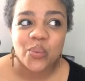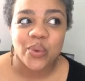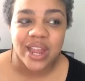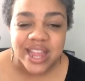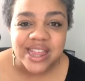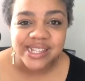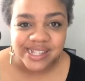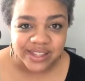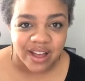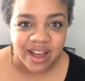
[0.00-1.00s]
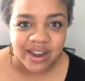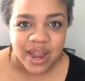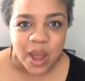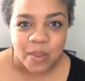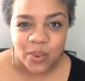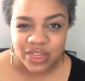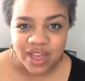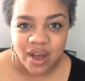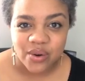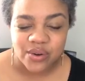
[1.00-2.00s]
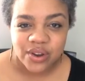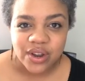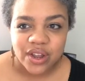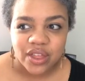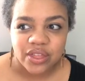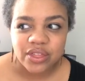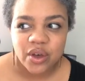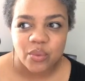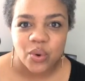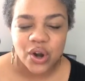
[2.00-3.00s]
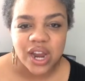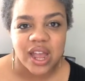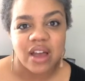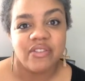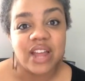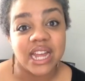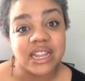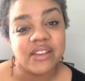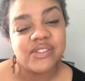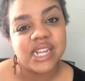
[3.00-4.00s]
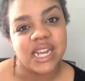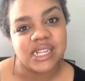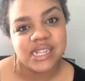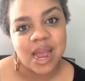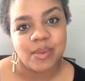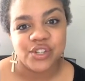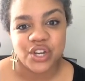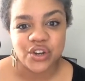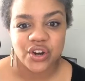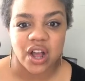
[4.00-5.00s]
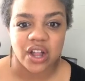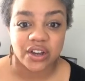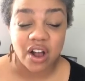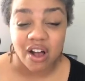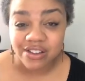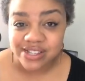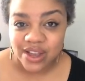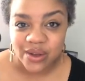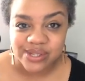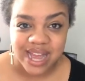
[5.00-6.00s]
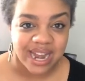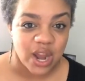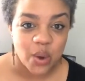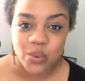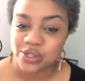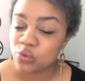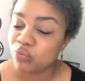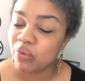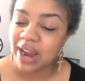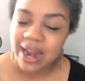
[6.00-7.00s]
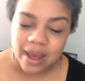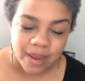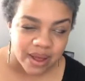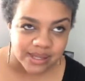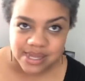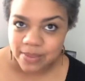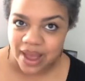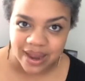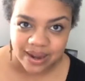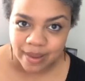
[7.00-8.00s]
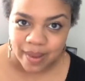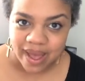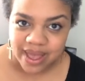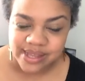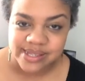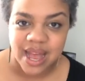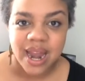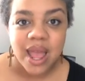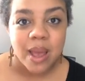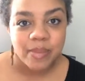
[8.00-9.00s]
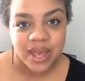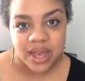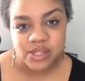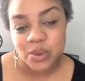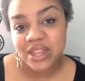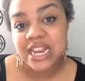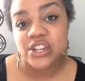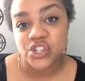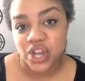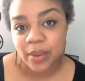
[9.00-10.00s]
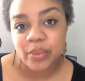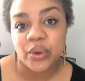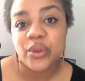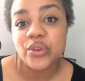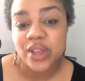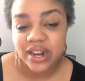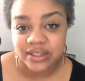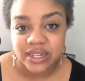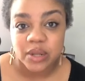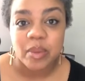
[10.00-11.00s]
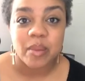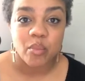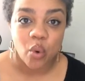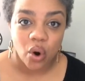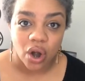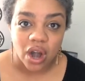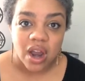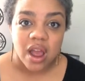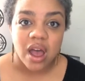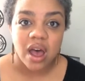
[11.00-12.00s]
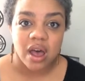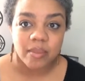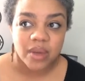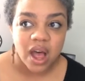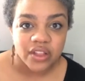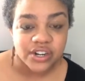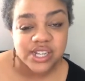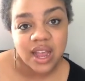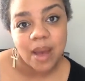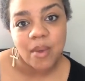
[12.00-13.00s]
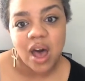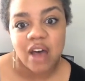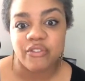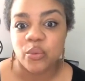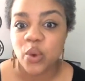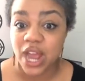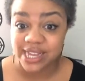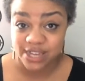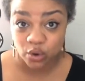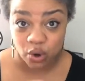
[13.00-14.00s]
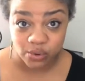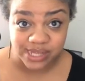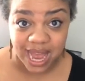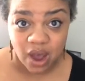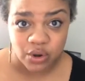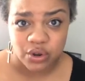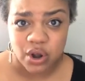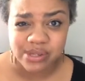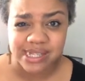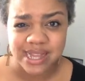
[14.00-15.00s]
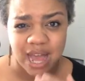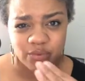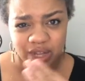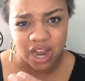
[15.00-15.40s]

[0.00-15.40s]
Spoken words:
in the salon without the worry of like lifting and damaging your color. Also, side note, what's great about a semi and demi is that because with each shampoo you get a little bit more color to come off as it grows out, you don't see that really